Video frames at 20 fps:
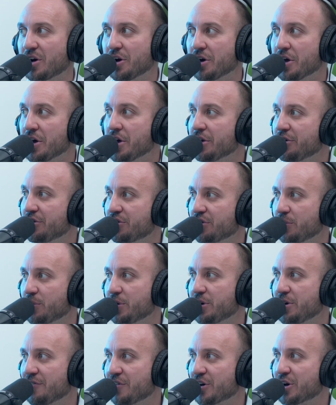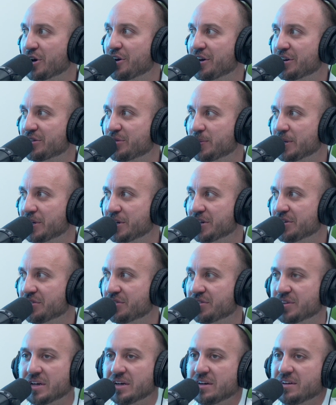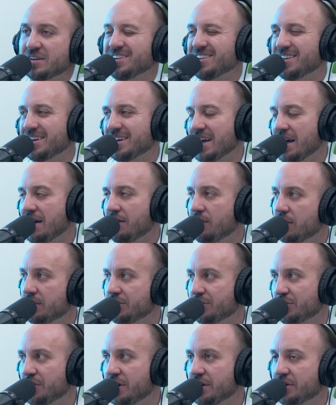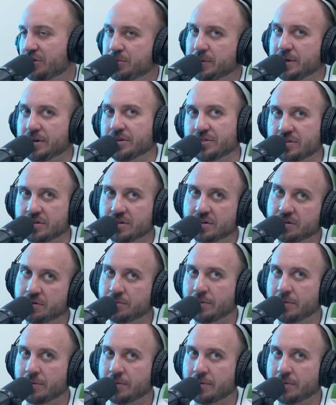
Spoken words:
Is hard. Usually, when you have a good experience, you're like, it's a great experience.